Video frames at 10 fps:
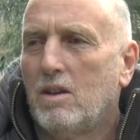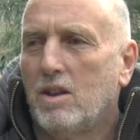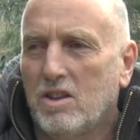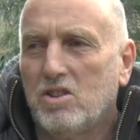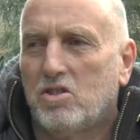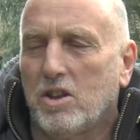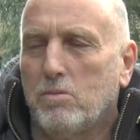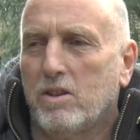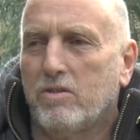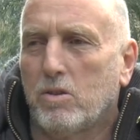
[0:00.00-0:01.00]
It is
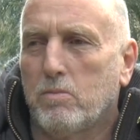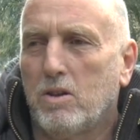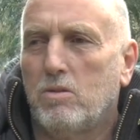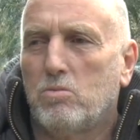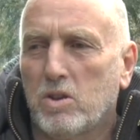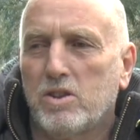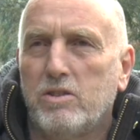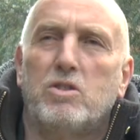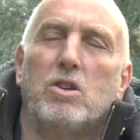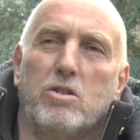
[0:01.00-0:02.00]
cheap to live on a boat once
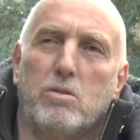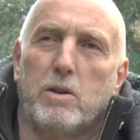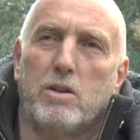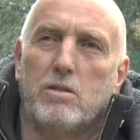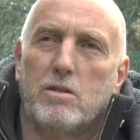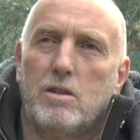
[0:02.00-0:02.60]
you've got your boat